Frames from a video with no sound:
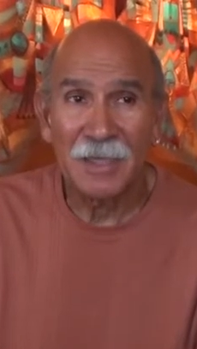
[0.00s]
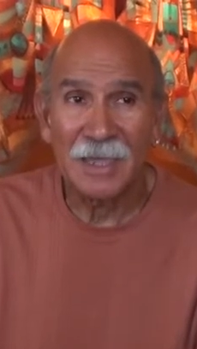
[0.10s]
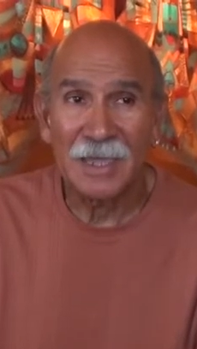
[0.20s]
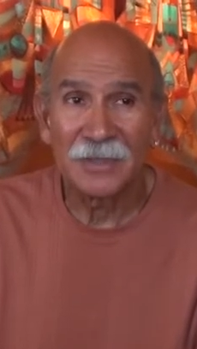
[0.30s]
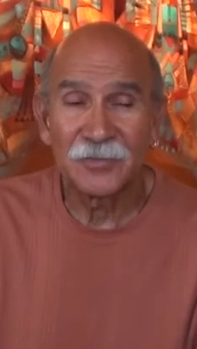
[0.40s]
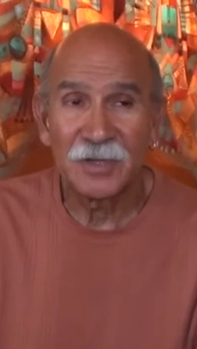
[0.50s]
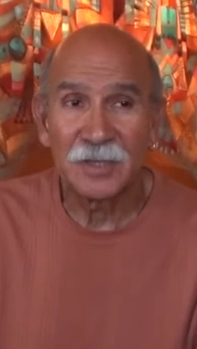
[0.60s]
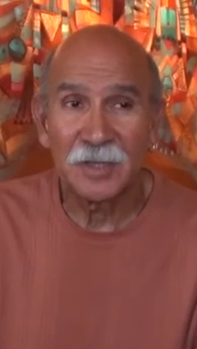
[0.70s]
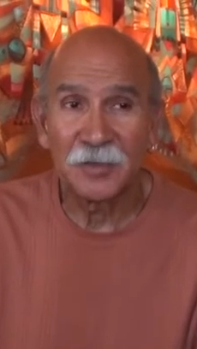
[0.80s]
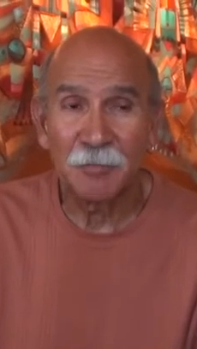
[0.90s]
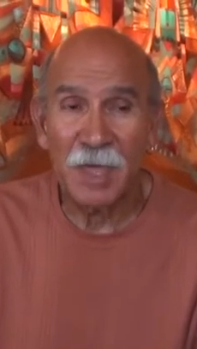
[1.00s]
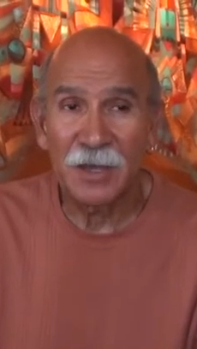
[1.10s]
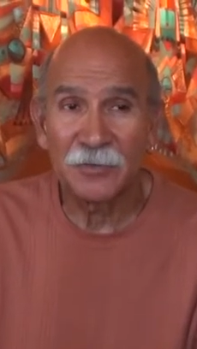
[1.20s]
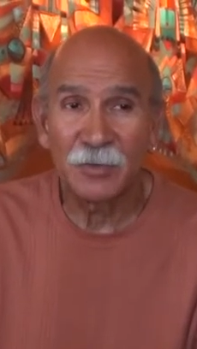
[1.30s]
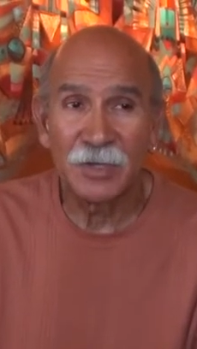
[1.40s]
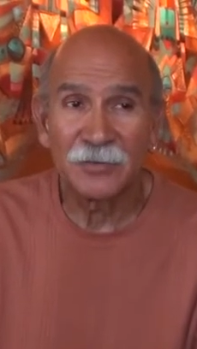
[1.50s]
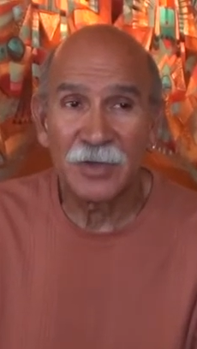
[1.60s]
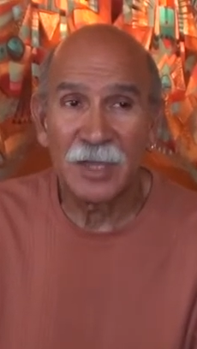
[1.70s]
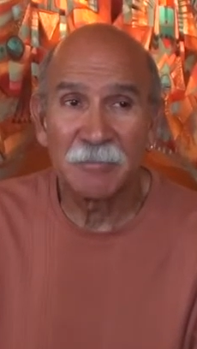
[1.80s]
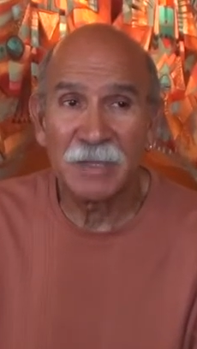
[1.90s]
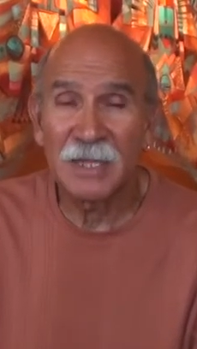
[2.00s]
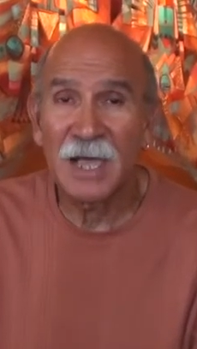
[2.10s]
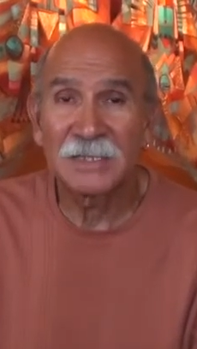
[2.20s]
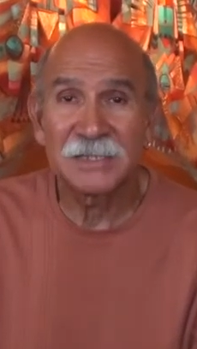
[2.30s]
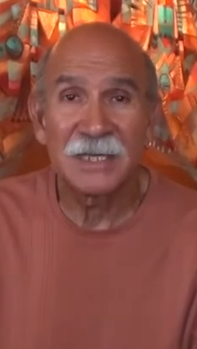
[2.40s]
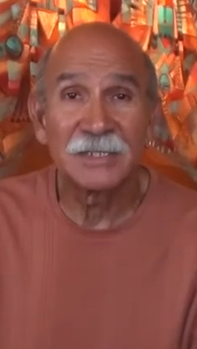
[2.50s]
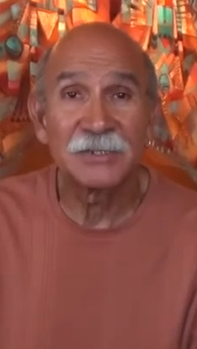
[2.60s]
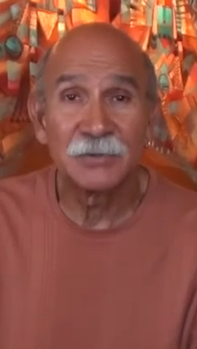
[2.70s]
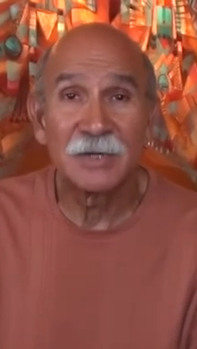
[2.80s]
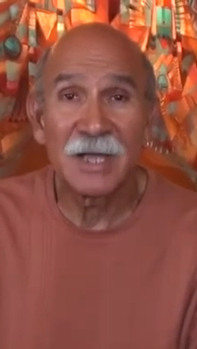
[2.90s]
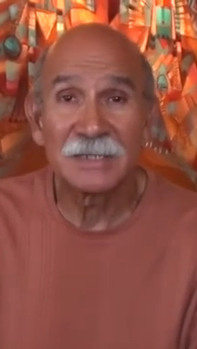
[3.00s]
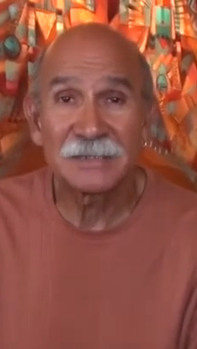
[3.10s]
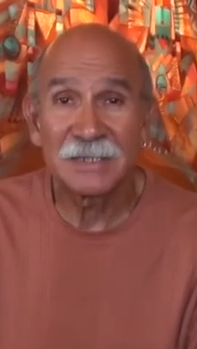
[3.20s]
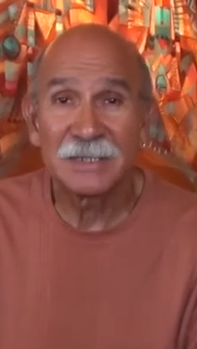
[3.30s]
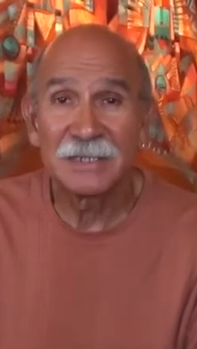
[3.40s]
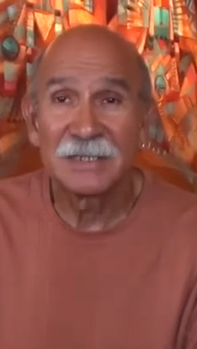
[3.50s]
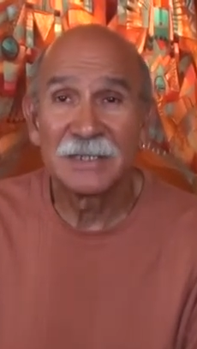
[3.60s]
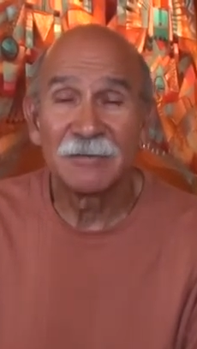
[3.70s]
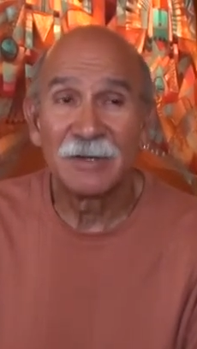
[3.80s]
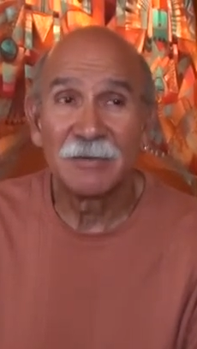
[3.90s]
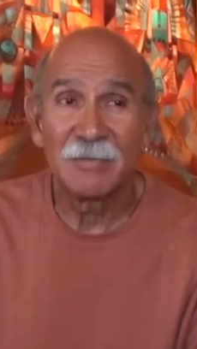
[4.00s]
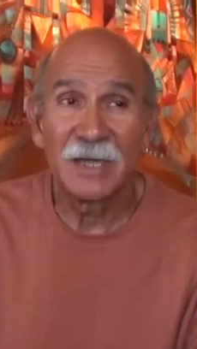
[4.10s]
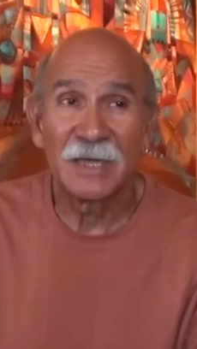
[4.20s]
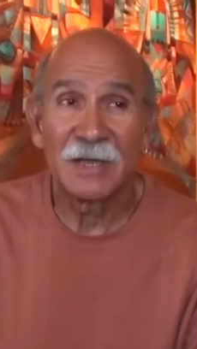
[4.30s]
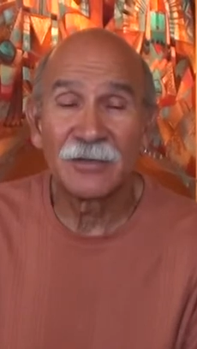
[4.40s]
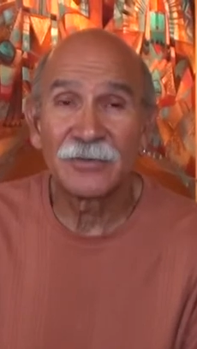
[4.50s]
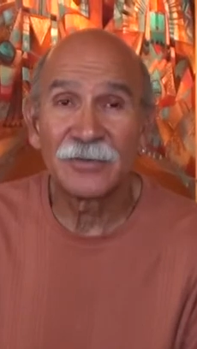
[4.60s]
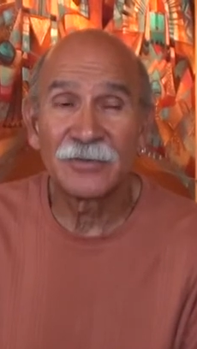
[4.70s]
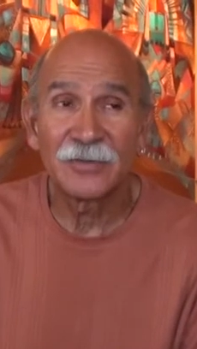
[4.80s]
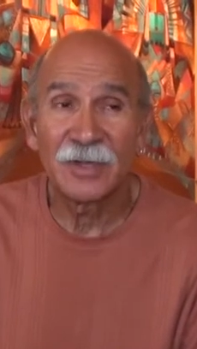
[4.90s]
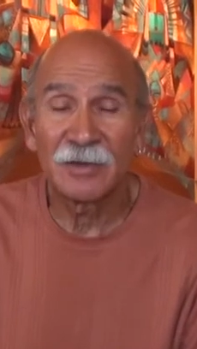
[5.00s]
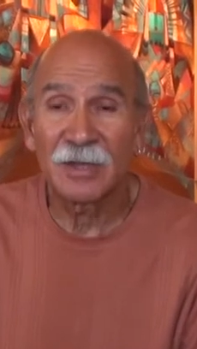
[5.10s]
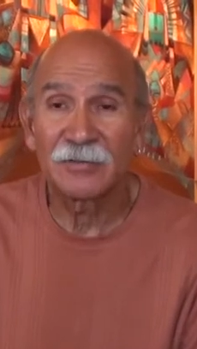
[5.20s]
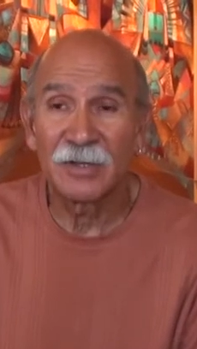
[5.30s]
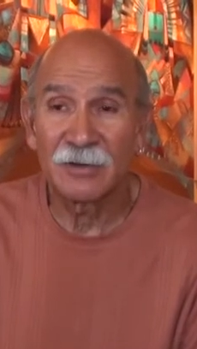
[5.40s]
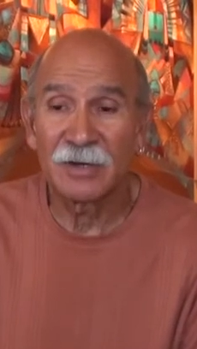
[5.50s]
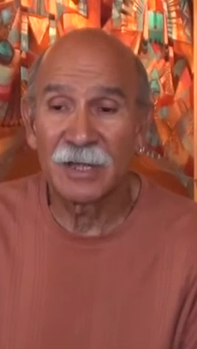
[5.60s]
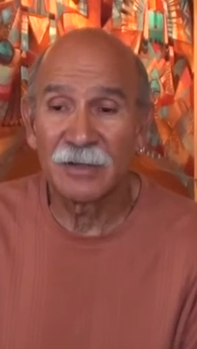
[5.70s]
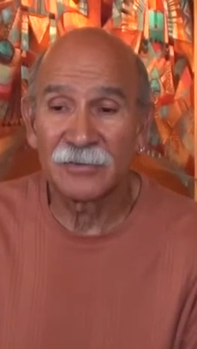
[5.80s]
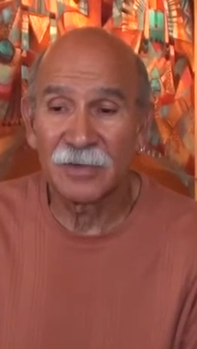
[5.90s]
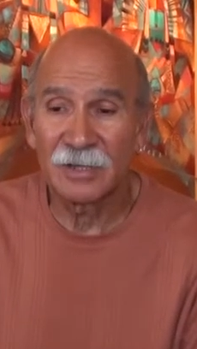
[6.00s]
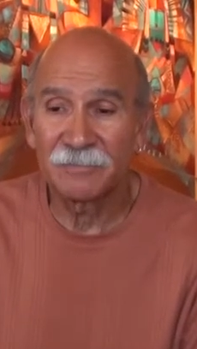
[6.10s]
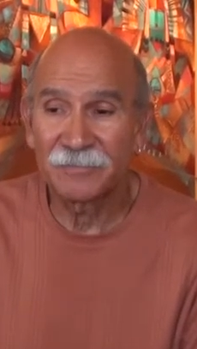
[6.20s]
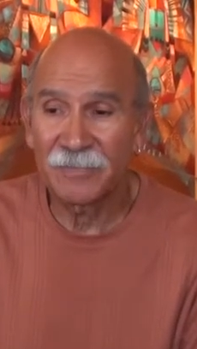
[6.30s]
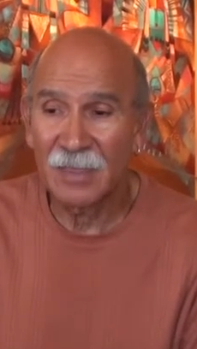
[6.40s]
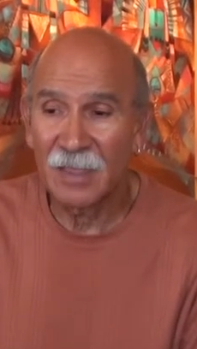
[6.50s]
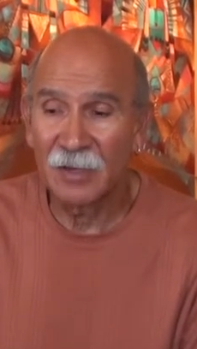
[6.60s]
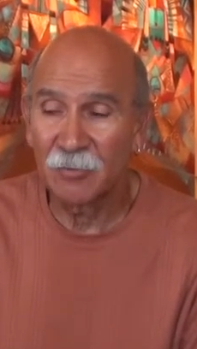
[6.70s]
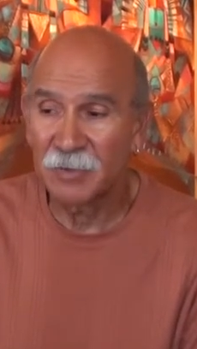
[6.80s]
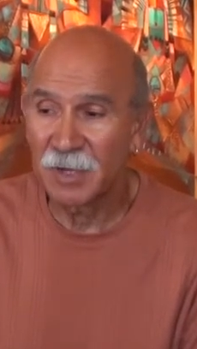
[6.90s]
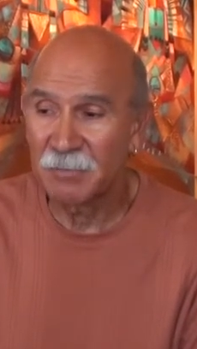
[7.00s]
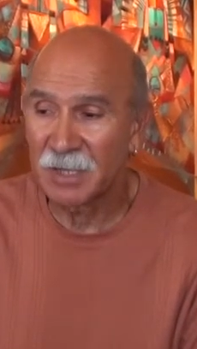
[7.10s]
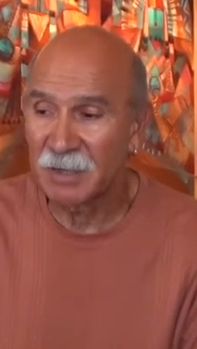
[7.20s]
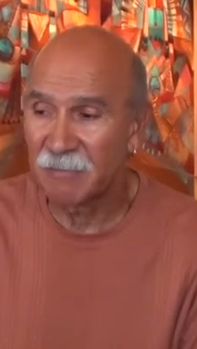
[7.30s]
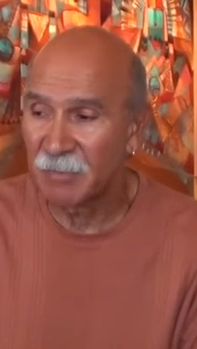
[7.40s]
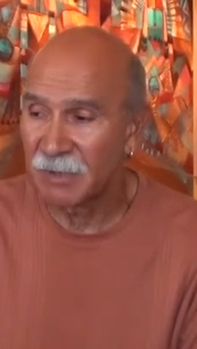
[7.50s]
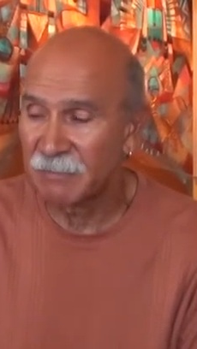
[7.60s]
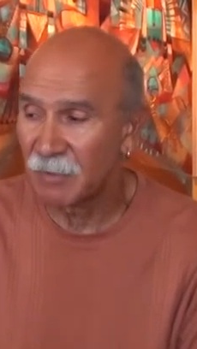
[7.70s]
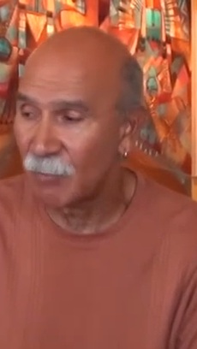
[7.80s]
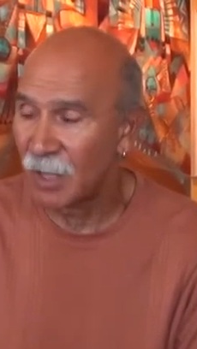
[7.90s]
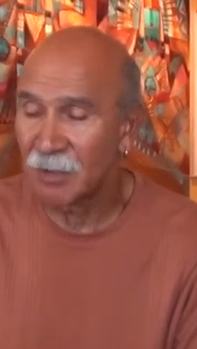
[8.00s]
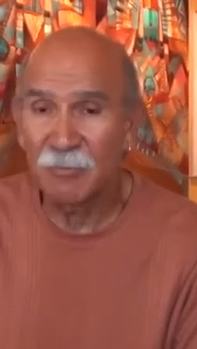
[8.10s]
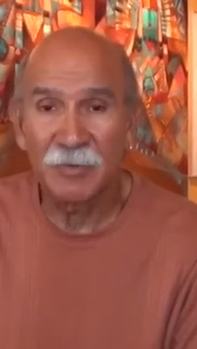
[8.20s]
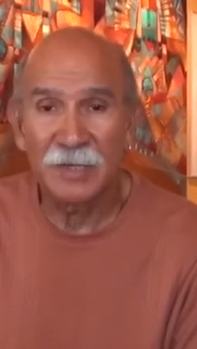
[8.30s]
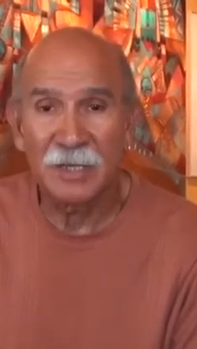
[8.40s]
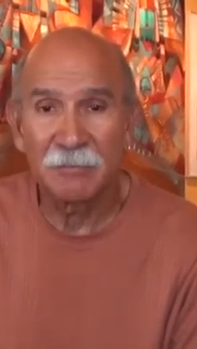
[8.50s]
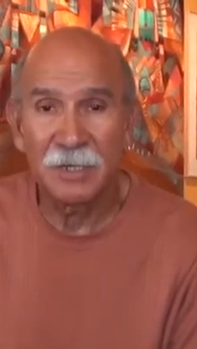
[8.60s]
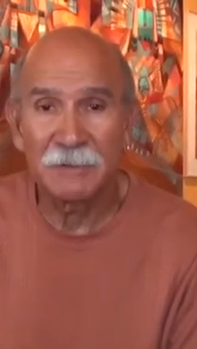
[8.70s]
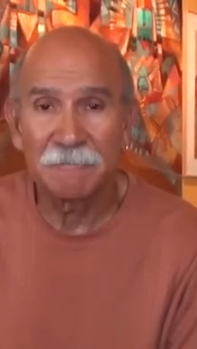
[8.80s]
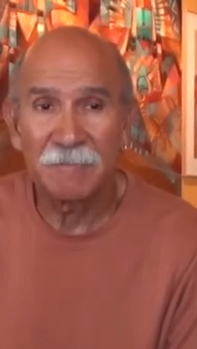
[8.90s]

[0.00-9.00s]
And in Spanish, where they say "mi casa es su casa," well, my house is actually your house. I hope that I make everybody feel welcome when they come in,